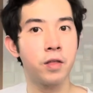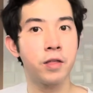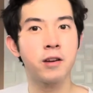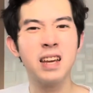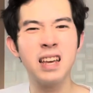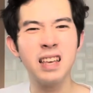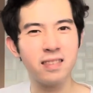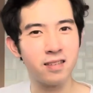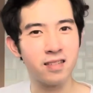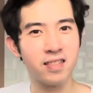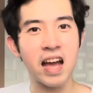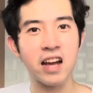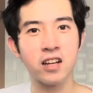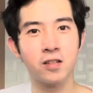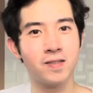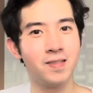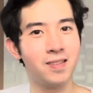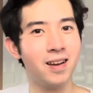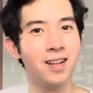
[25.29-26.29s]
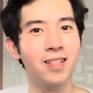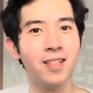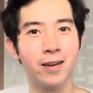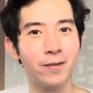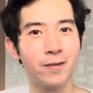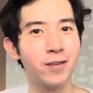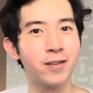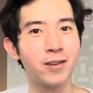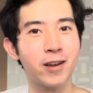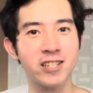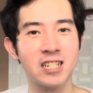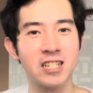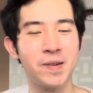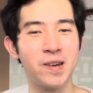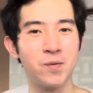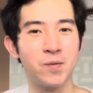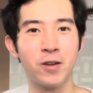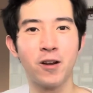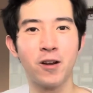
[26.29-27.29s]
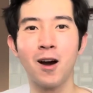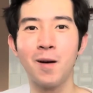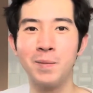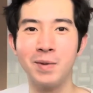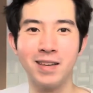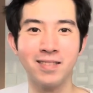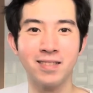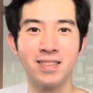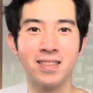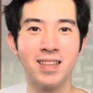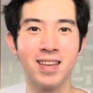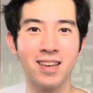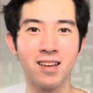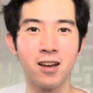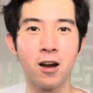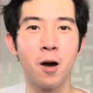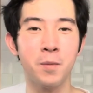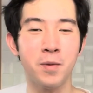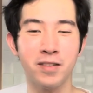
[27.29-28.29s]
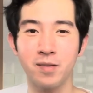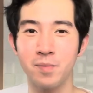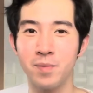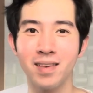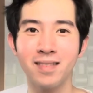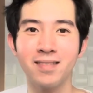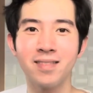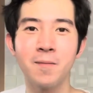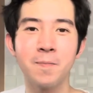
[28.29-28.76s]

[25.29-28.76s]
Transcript: There isn't actually a lot of discussion about what communism is.